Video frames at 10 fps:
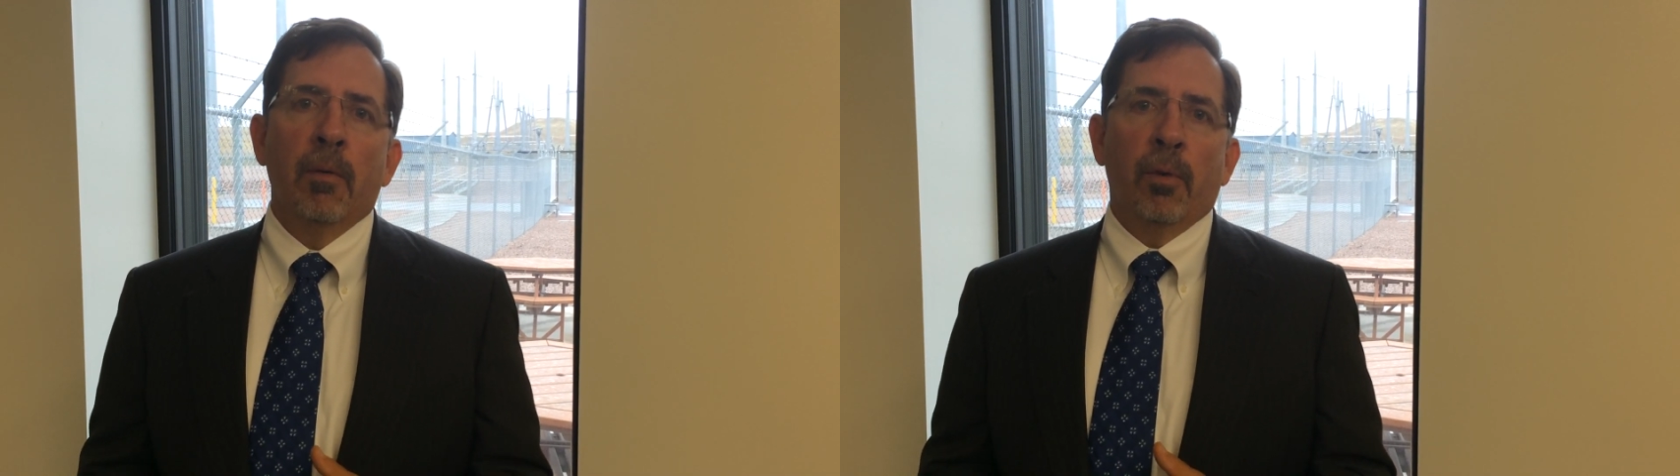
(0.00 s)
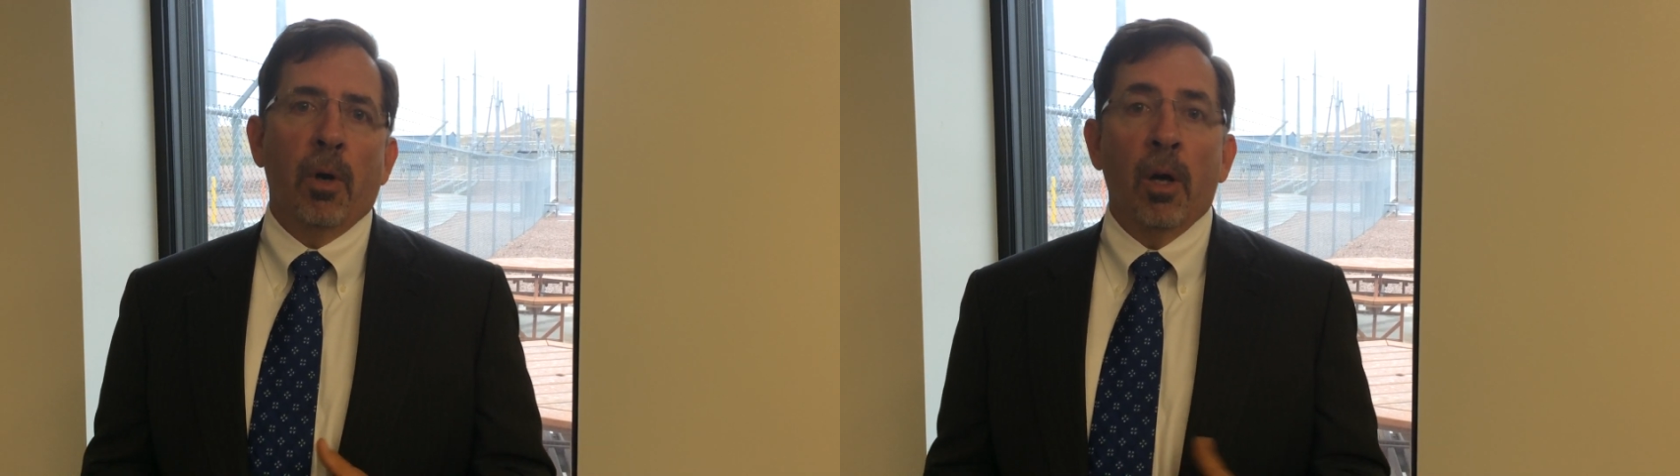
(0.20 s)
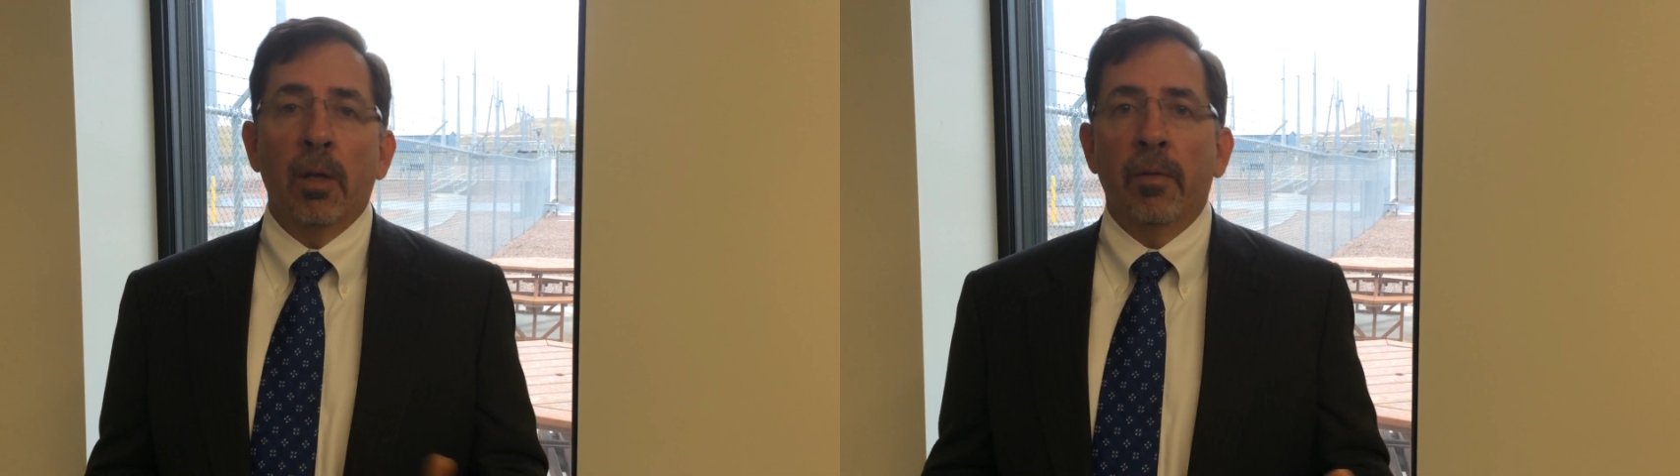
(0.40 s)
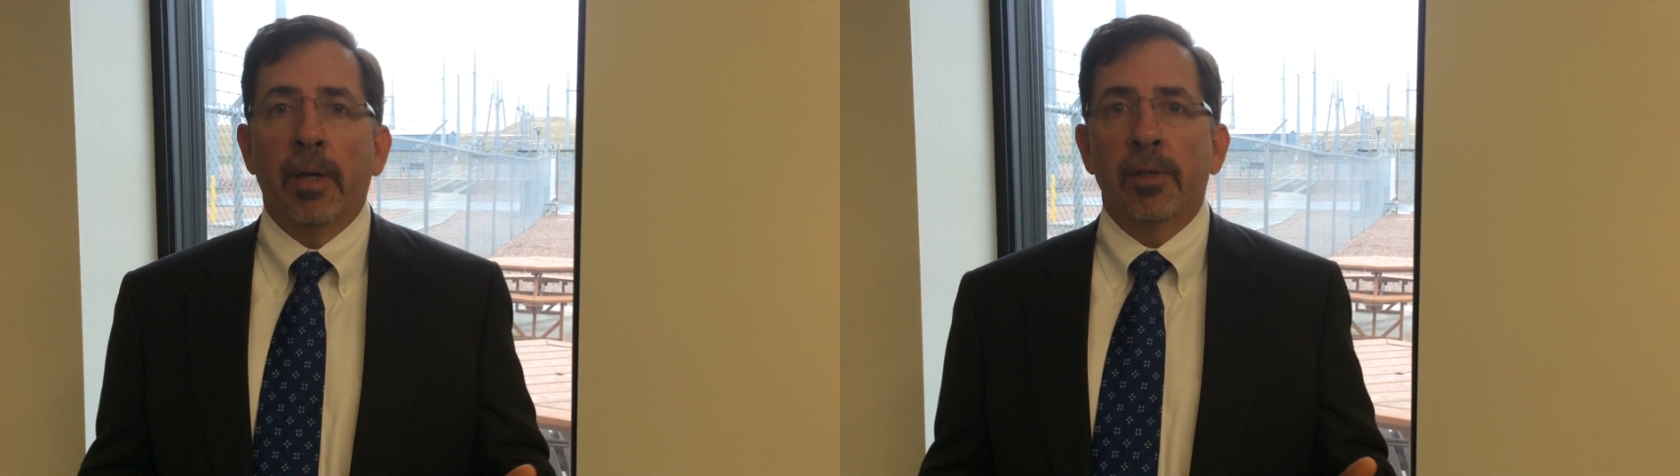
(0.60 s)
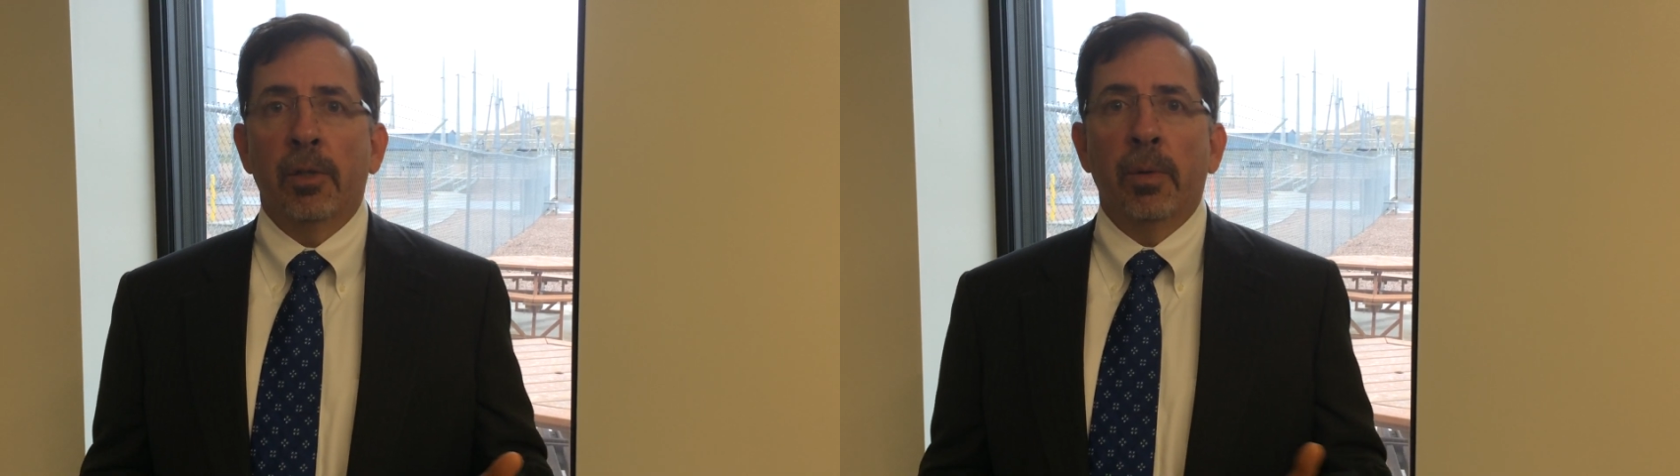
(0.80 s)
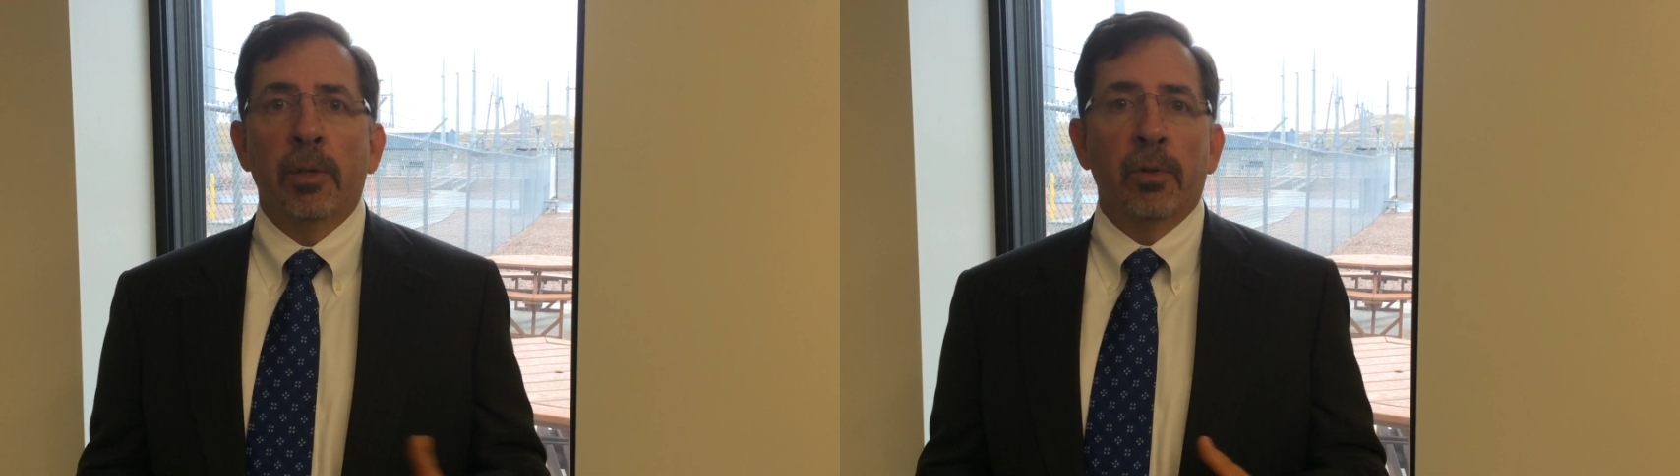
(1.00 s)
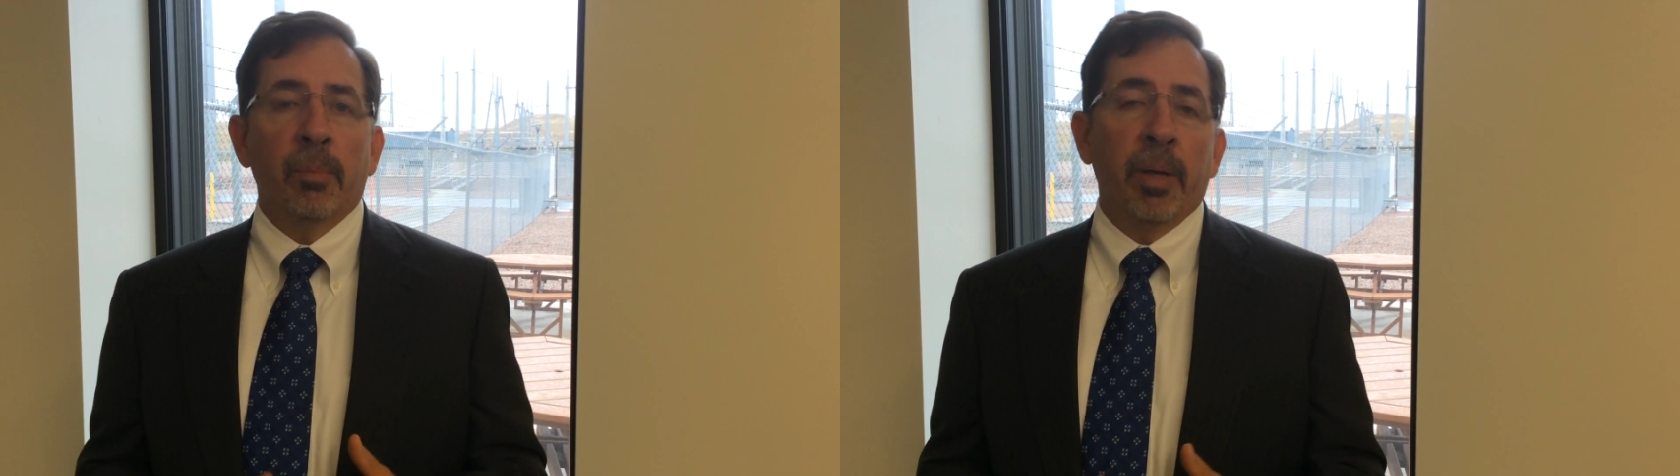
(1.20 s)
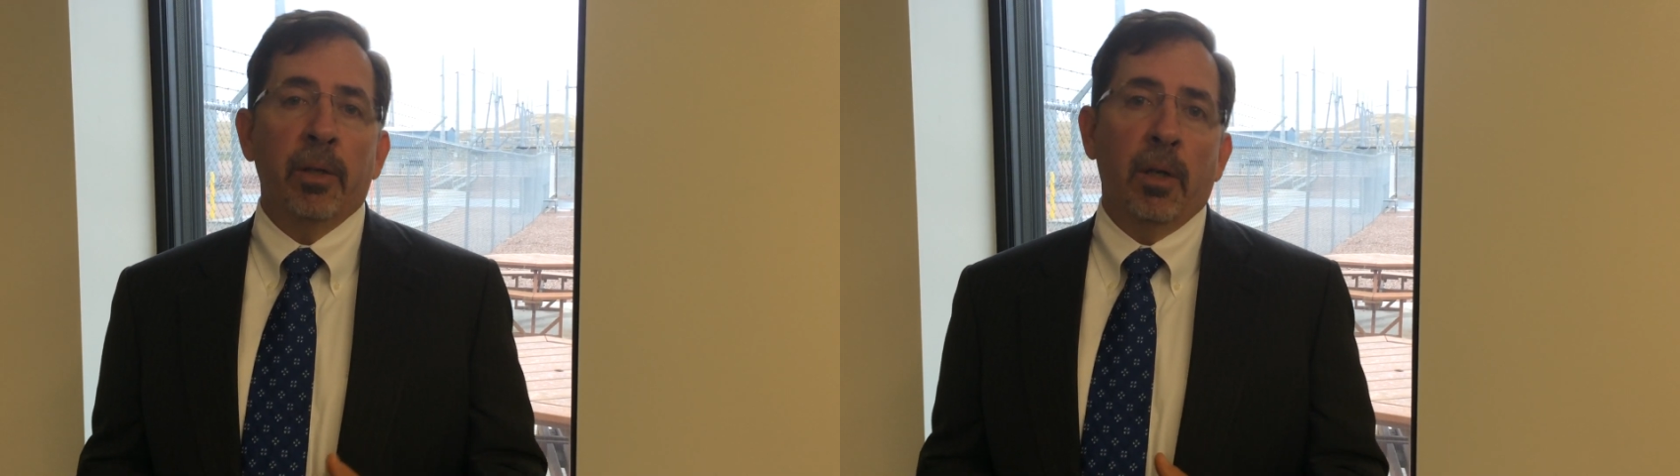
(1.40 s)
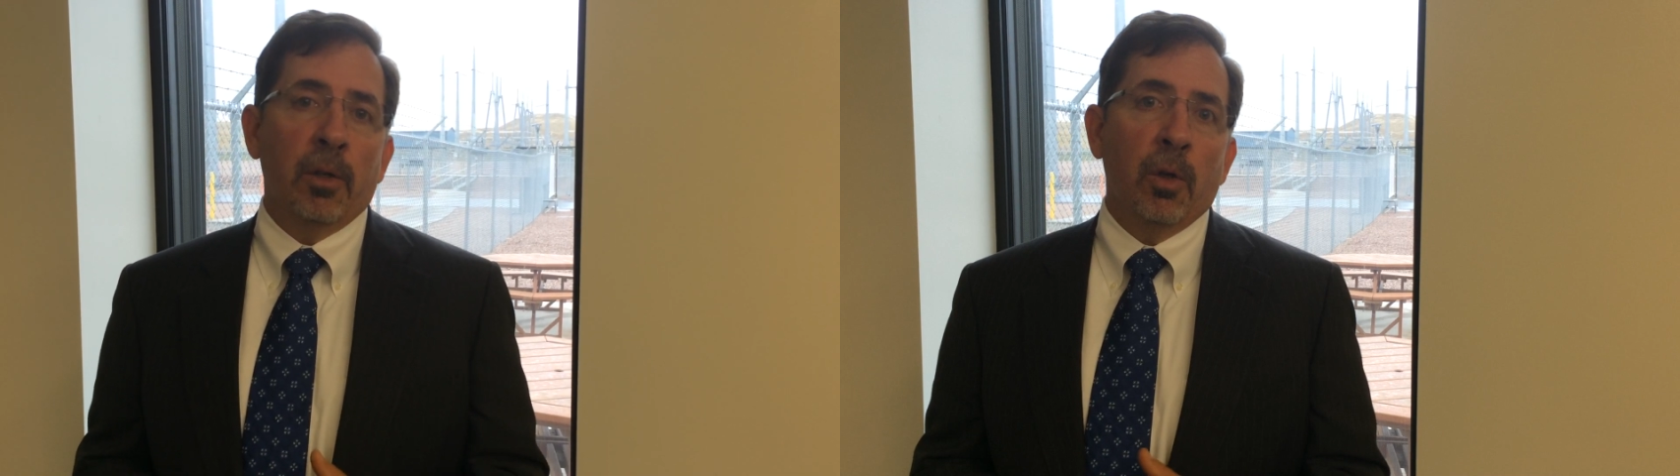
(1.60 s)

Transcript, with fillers: for all of us who either depend on